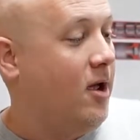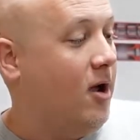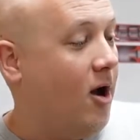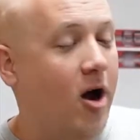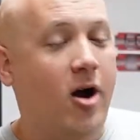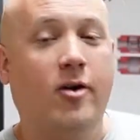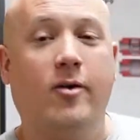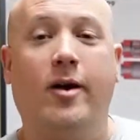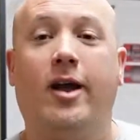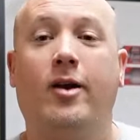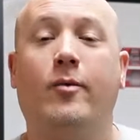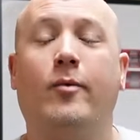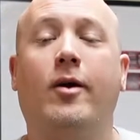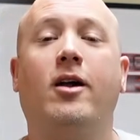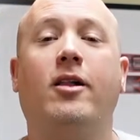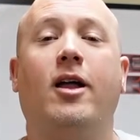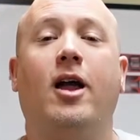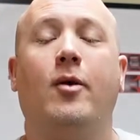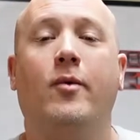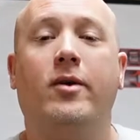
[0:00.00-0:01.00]
All right,
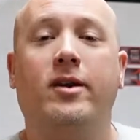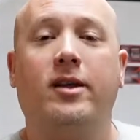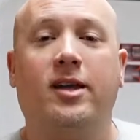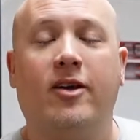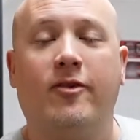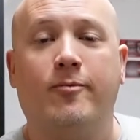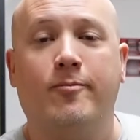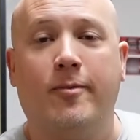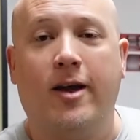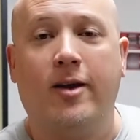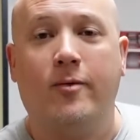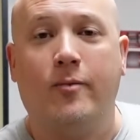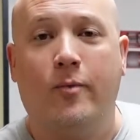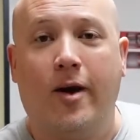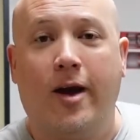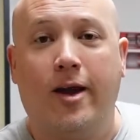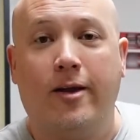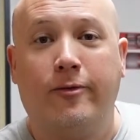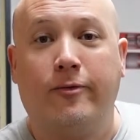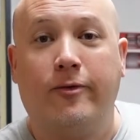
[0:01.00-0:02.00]
well, I want to give my
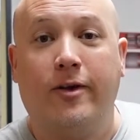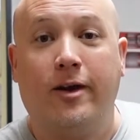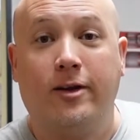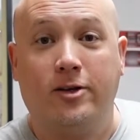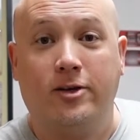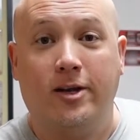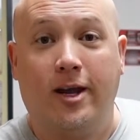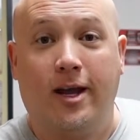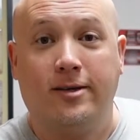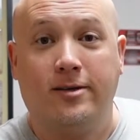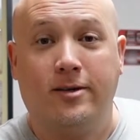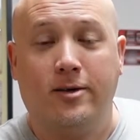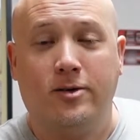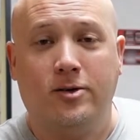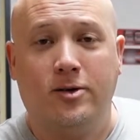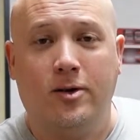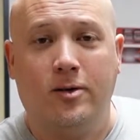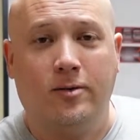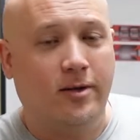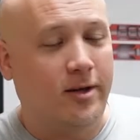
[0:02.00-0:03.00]
wife a chance to
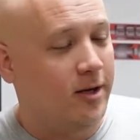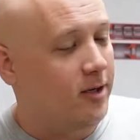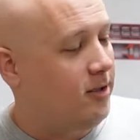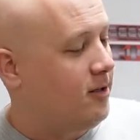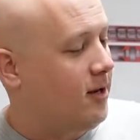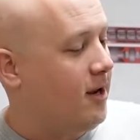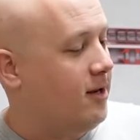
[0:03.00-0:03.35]
shoot this.